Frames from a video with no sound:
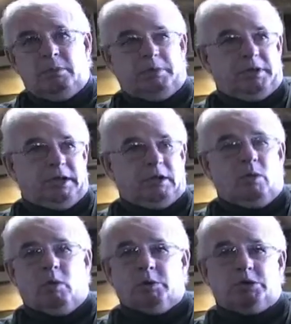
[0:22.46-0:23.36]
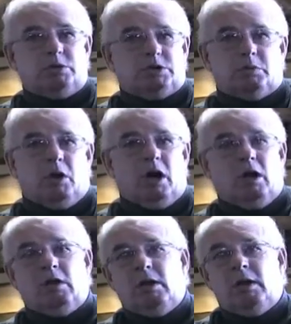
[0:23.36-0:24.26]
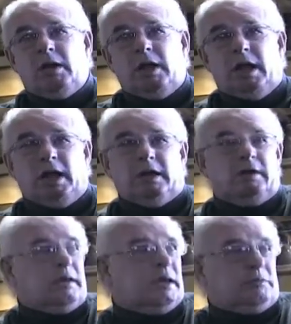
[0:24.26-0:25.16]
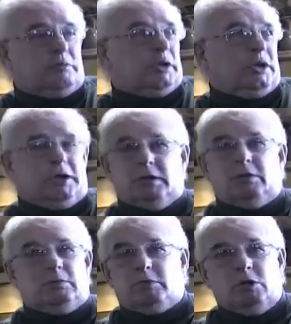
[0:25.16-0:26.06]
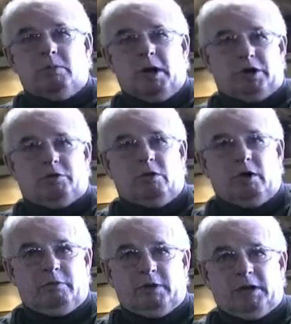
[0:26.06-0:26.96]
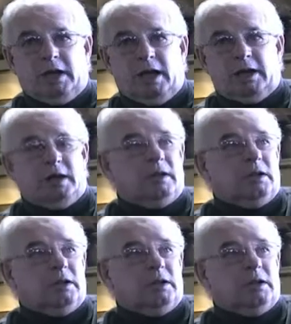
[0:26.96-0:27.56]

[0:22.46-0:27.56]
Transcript: The other one was too small, and it really didn't do much for the diner.